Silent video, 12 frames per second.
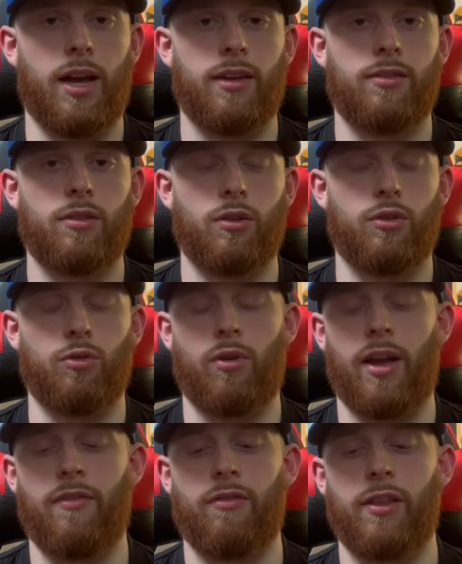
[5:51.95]
I still do
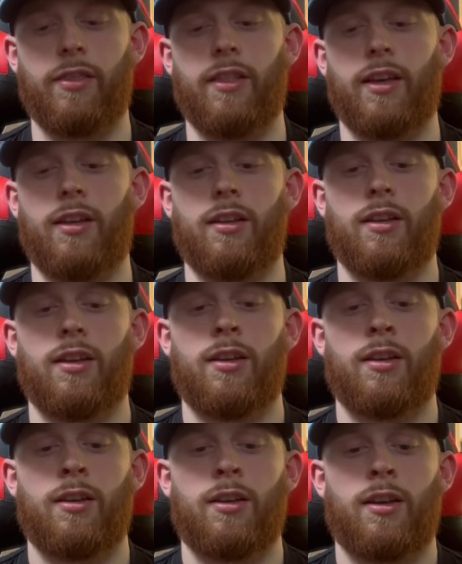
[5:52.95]
everything,
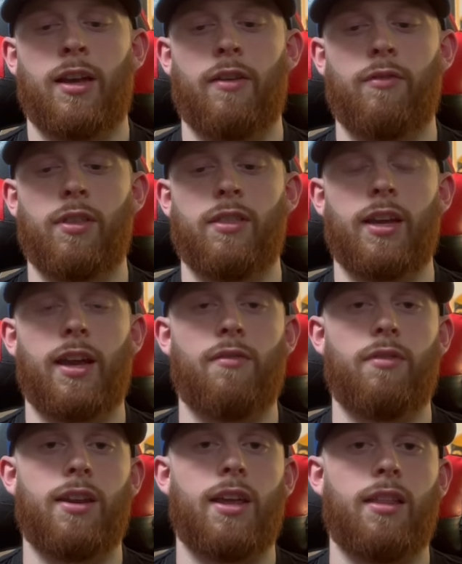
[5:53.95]
everything
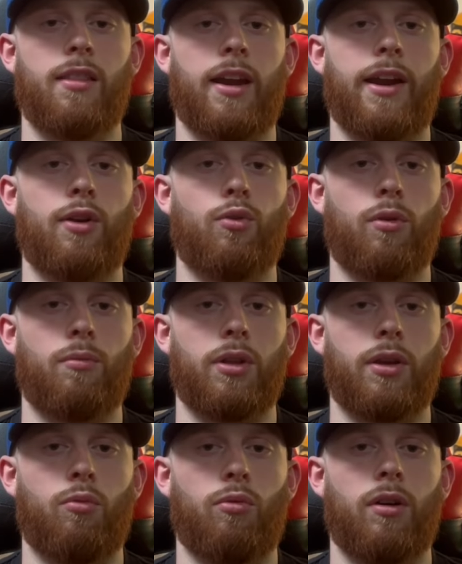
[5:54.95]
every day that I
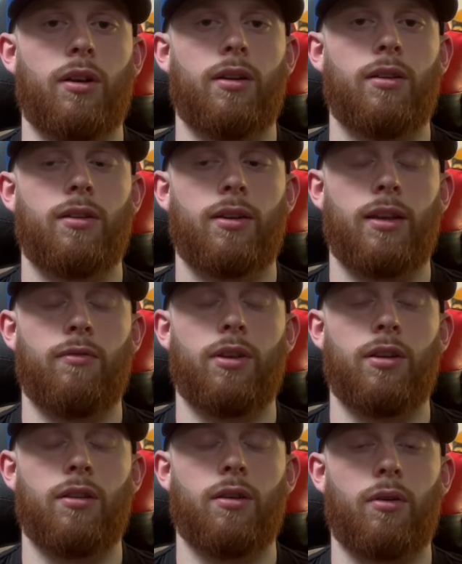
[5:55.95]
normally would
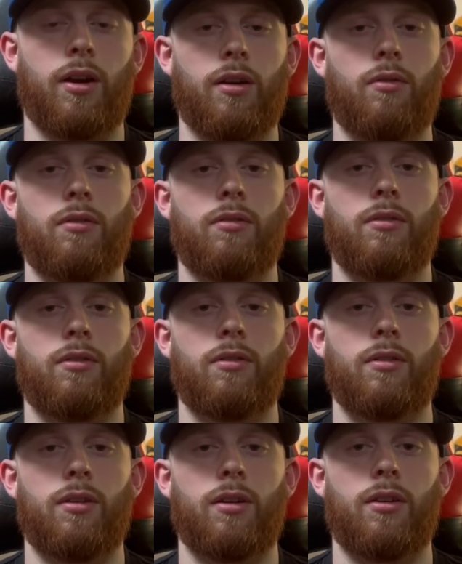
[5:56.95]
even though I don't
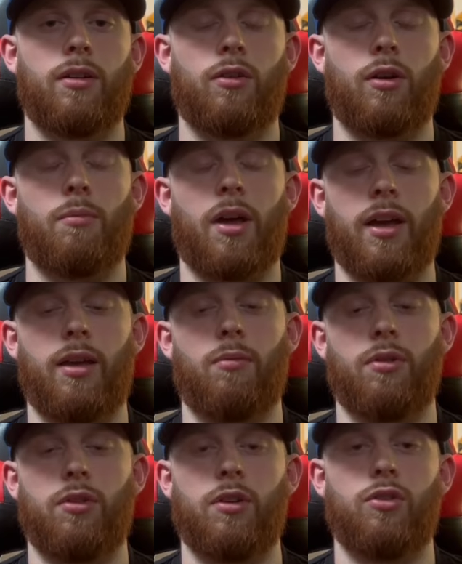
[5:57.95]
or I'm not able
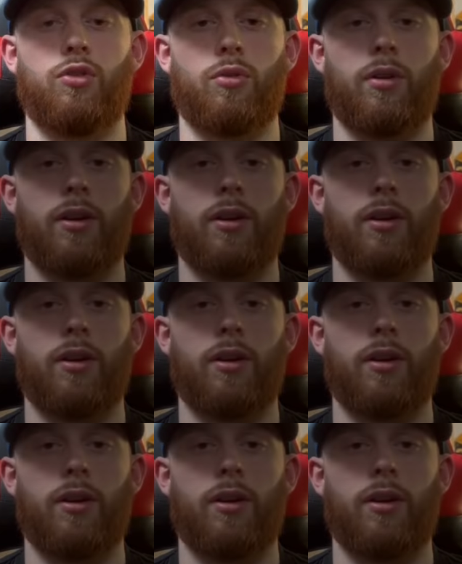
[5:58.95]
to enjoy